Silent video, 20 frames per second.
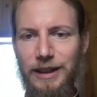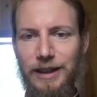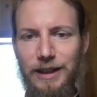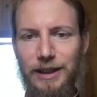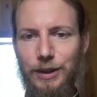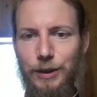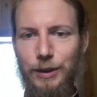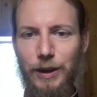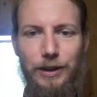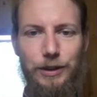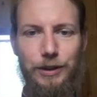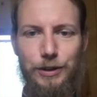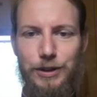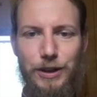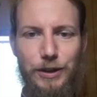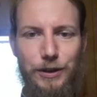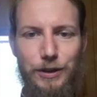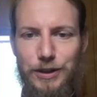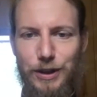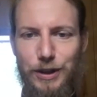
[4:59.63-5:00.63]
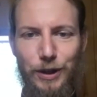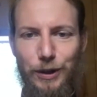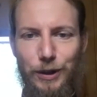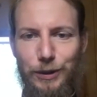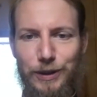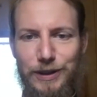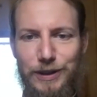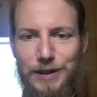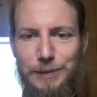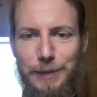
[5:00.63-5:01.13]
100 years ago
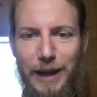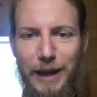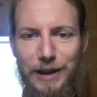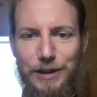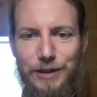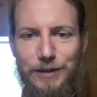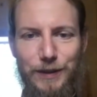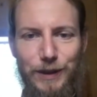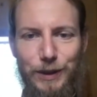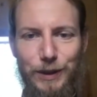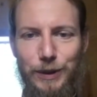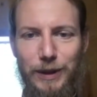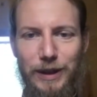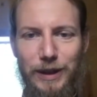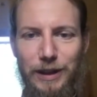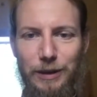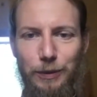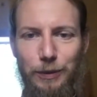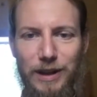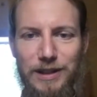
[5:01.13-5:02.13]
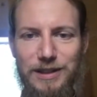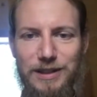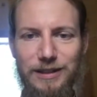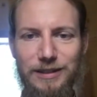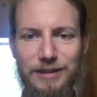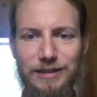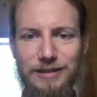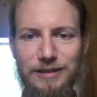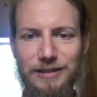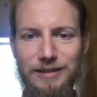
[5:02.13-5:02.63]
with the Spanish flu, it wasn't
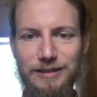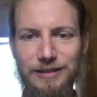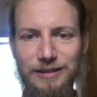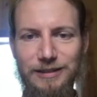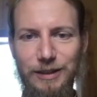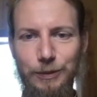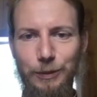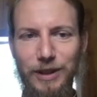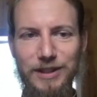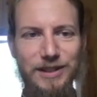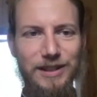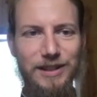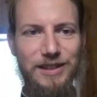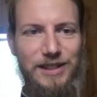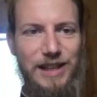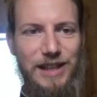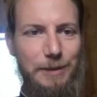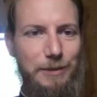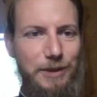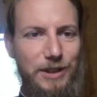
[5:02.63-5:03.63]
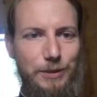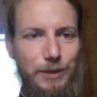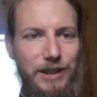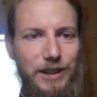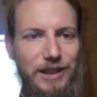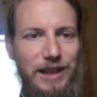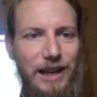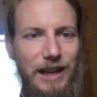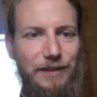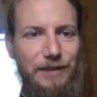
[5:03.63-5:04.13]
wasn't the same because we
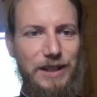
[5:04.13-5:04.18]
didn't have these